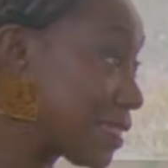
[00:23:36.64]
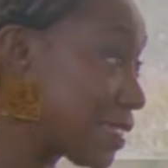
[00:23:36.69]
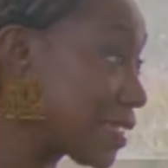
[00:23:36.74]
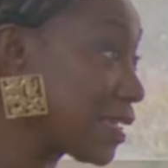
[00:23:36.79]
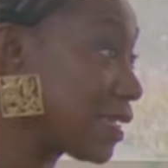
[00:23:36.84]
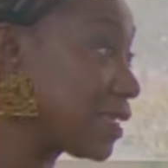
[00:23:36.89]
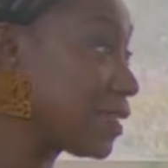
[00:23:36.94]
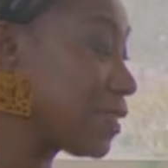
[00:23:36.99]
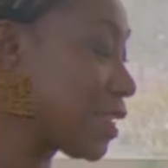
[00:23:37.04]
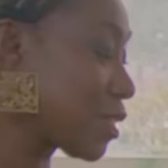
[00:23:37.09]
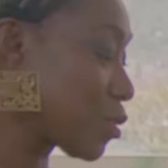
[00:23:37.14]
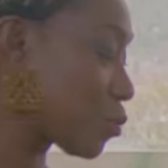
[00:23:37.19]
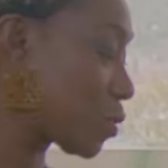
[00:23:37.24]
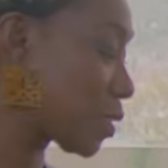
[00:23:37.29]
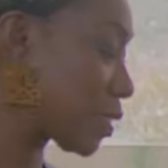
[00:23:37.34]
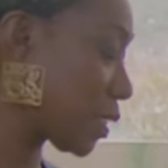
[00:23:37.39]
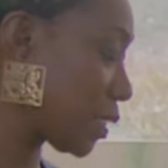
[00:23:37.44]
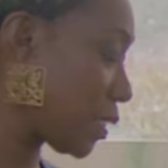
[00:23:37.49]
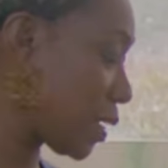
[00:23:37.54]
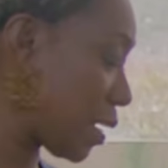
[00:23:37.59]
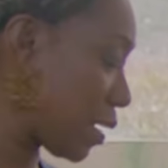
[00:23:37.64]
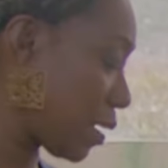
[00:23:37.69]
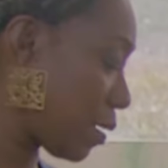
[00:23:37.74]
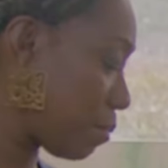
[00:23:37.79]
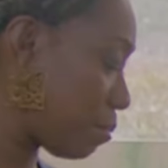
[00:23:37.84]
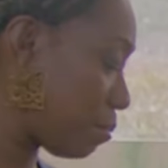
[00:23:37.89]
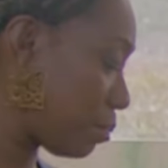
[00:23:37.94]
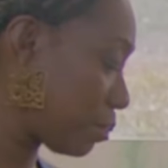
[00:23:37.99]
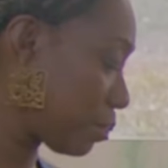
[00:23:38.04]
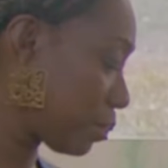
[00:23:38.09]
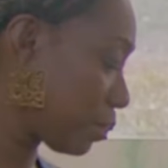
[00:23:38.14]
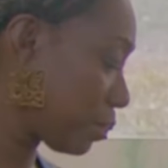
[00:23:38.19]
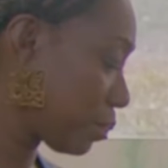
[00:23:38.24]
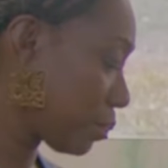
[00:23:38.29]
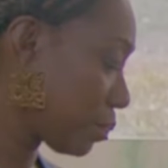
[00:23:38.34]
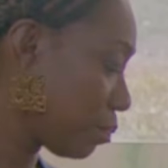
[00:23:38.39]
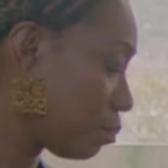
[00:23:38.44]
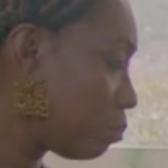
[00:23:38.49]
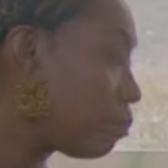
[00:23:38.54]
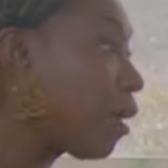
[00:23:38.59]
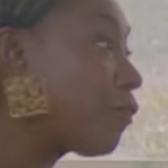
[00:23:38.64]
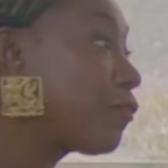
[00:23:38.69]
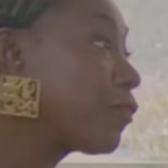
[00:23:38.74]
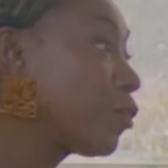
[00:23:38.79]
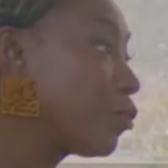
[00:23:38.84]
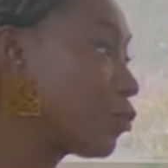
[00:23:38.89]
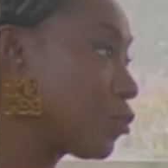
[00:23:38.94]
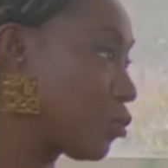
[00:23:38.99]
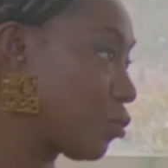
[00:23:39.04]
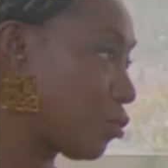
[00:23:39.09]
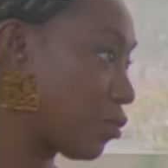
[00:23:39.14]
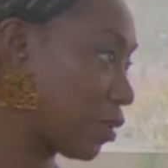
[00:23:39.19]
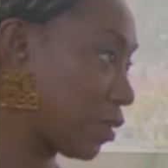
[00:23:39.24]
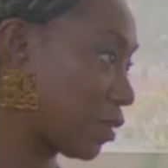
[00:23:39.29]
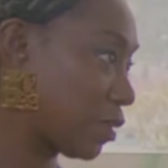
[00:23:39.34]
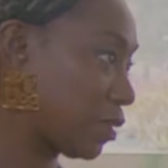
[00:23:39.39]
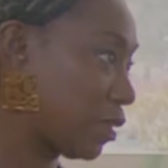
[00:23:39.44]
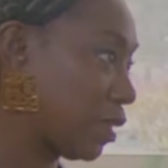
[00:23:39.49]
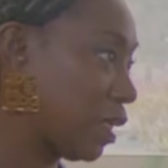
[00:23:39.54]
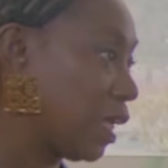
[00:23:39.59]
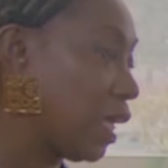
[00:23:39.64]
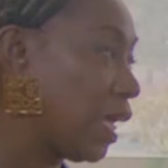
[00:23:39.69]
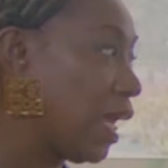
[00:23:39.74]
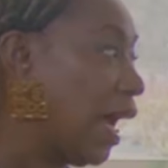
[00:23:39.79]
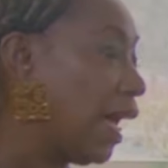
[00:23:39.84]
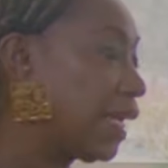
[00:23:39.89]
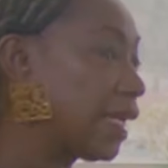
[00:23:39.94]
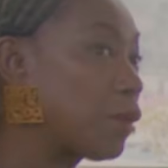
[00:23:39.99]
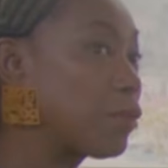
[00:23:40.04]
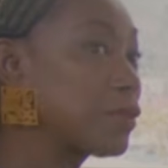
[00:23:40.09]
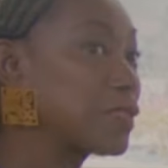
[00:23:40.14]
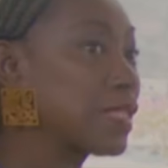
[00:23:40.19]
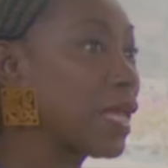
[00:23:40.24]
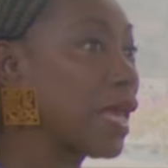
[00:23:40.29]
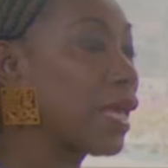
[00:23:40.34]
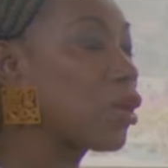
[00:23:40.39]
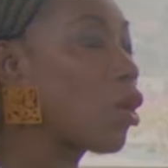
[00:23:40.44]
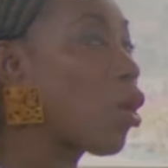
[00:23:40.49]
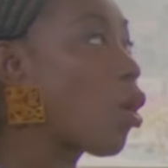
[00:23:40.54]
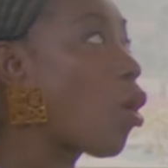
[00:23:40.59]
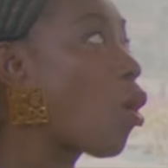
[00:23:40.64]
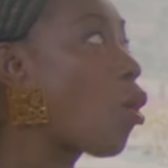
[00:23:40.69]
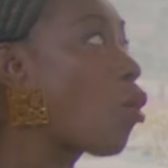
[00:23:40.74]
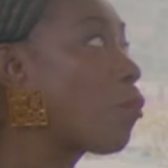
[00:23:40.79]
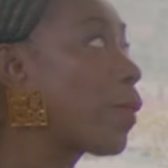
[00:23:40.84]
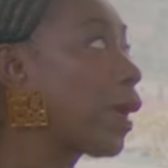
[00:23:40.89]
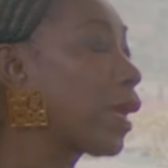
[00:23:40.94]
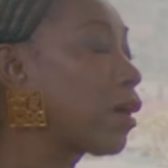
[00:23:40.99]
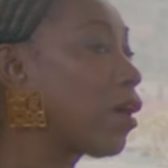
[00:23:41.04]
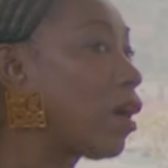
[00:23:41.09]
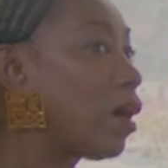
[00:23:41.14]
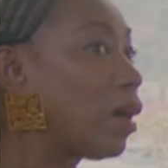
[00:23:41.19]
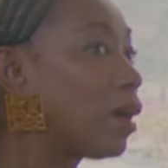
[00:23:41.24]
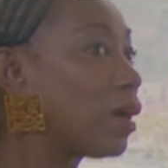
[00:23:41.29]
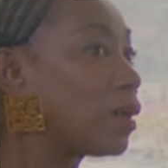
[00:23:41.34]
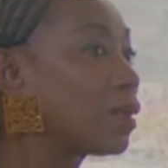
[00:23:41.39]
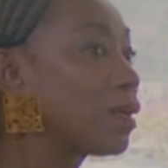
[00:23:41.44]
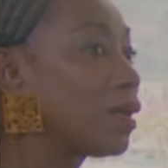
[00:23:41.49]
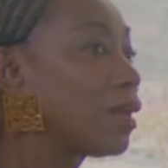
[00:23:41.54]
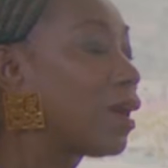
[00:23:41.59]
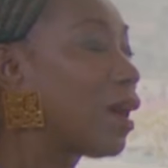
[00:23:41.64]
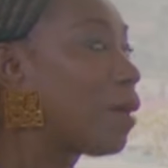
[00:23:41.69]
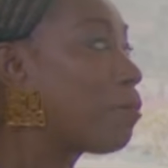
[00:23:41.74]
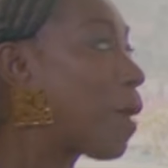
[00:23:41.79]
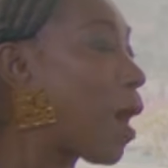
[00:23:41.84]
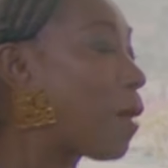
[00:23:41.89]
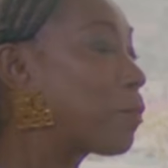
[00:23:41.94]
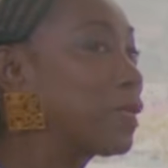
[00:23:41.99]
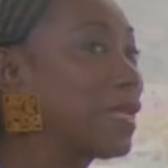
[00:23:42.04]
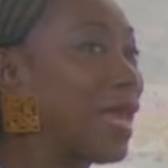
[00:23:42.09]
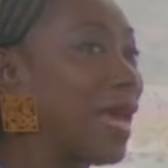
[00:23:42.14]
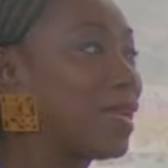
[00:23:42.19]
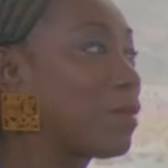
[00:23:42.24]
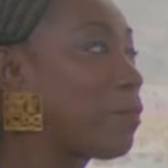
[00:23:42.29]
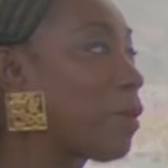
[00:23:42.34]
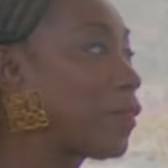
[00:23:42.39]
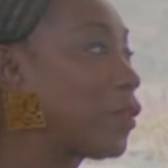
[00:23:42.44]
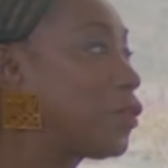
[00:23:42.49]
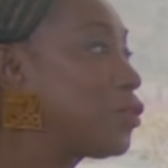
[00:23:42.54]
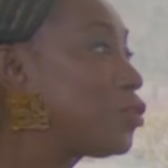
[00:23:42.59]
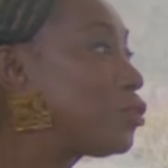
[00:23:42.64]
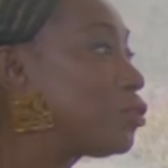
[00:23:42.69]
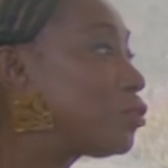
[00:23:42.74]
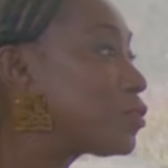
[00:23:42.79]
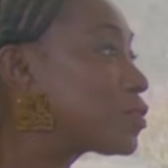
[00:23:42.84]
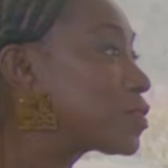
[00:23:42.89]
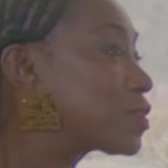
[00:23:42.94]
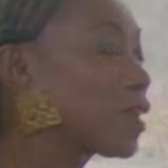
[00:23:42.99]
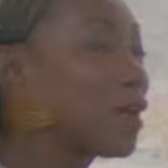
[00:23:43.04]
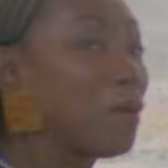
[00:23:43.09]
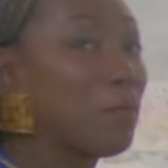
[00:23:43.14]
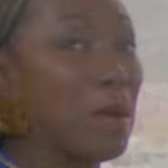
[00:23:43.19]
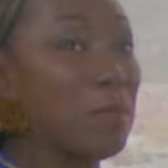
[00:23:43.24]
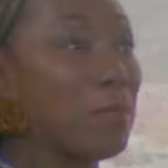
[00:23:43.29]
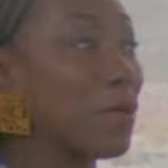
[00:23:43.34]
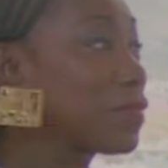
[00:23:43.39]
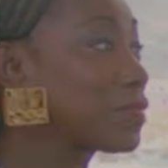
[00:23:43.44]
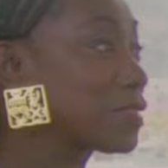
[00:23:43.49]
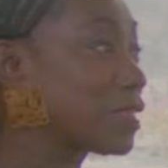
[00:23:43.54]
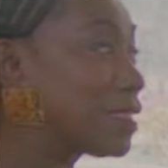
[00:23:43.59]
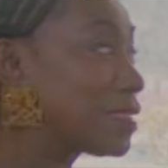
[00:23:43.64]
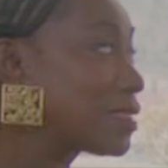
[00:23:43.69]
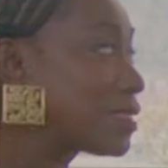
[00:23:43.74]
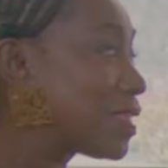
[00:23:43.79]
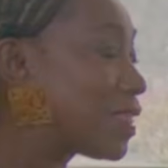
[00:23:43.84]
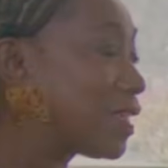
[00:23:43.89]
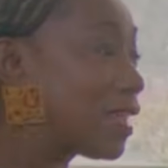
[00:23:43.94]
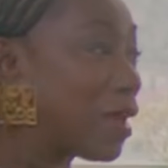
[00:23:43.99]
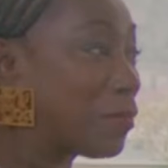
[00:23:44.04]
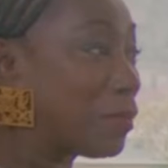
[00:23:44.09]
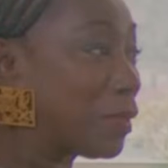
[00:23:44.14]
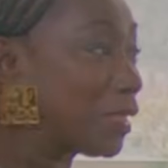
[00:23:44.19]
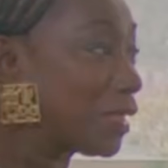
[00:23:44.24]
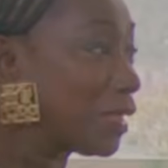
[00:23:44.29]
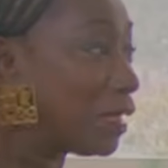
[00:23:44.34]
did. This was in Buffalo, New York. And I was like, oh my God, I'm gonna end up on the news. My mother's gonna see that I've been